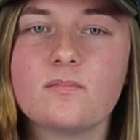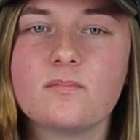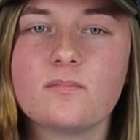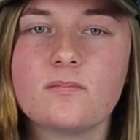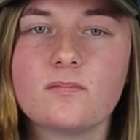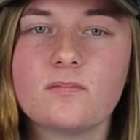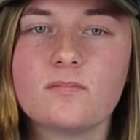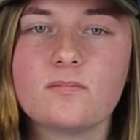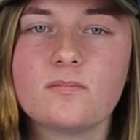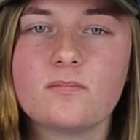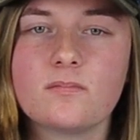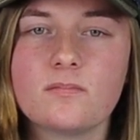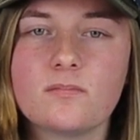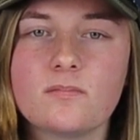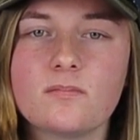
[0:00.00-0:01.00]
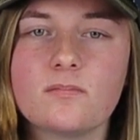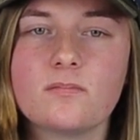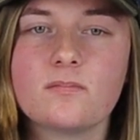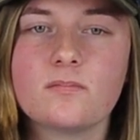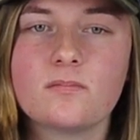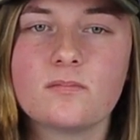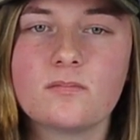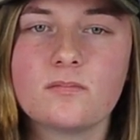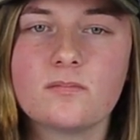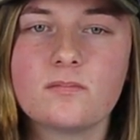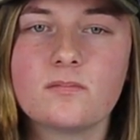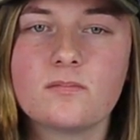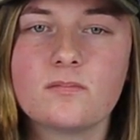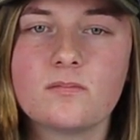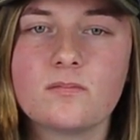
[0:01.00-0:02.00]

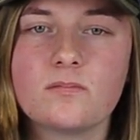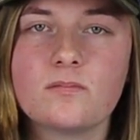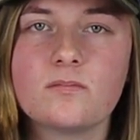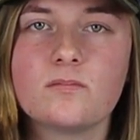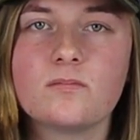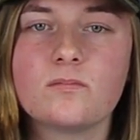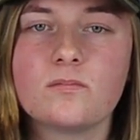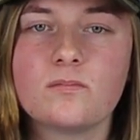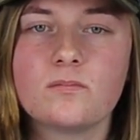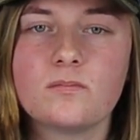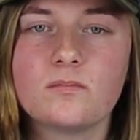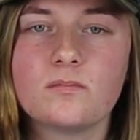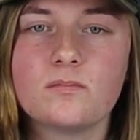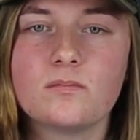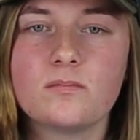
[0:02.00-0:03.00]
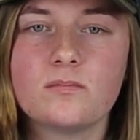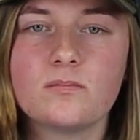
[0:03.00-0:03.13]
No words are spoken by the person on screen.